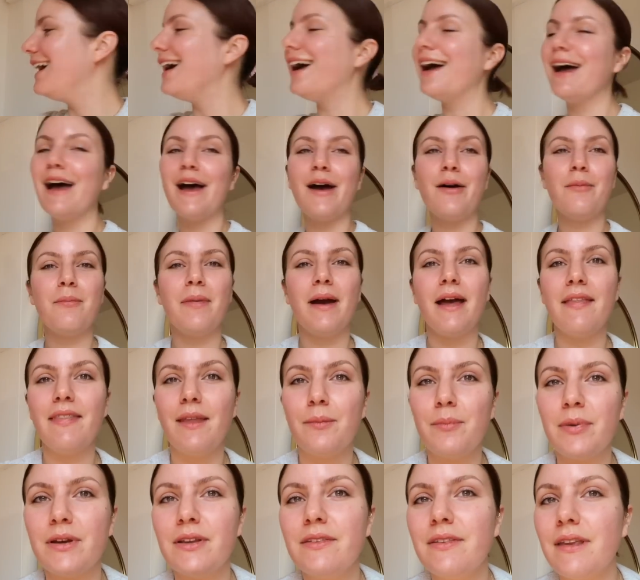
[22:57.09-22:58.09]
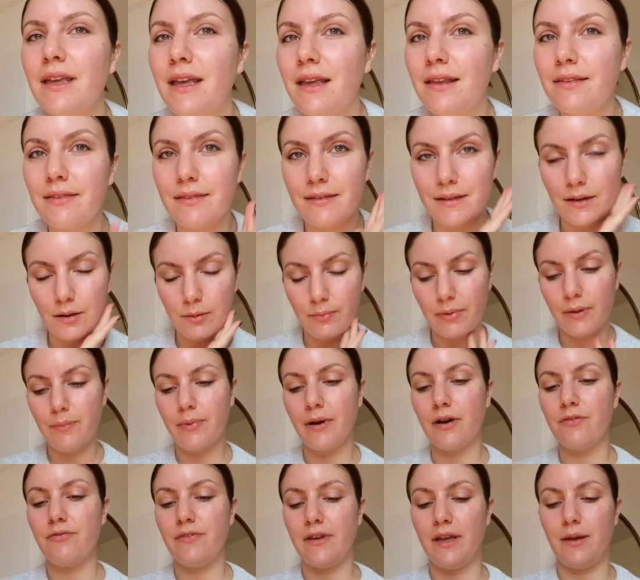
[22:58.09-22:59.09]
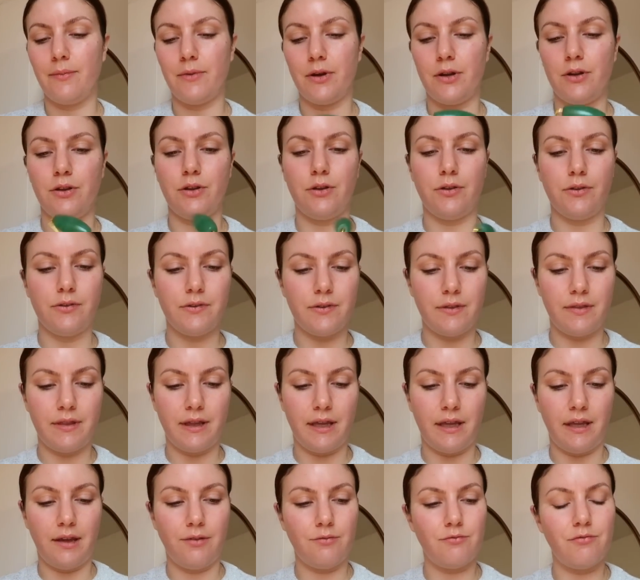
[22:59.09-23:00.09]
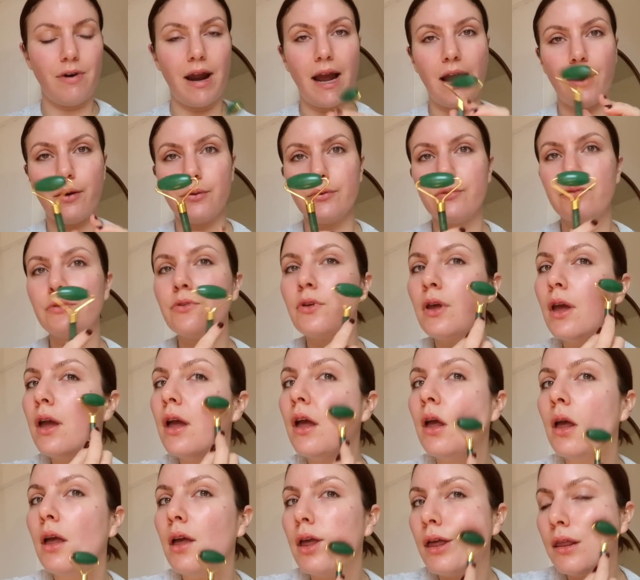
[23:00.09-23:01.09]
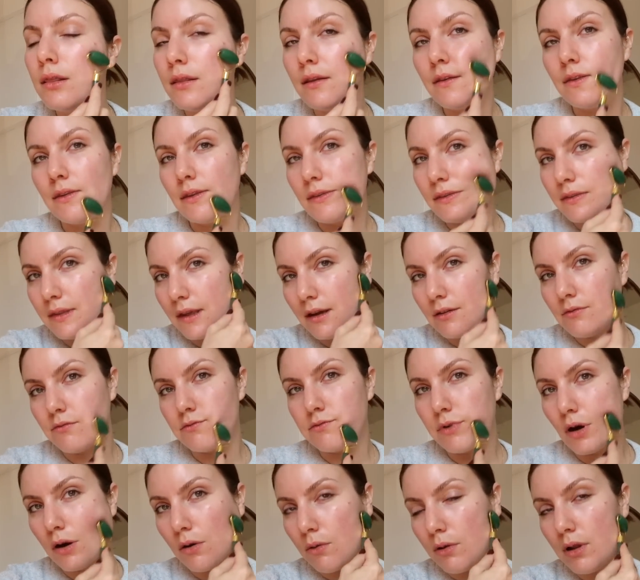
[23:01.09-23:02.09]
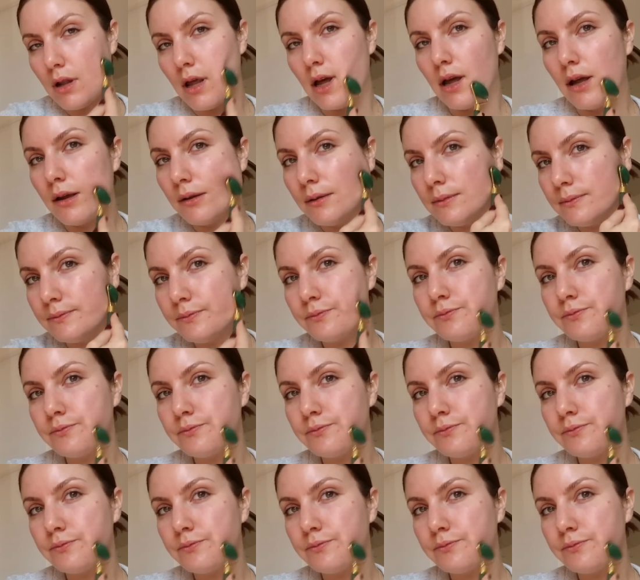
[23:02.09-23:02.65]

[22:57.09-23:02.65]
And then because it is still a bit puffy, I'm going to use the Rouse. This is their roller.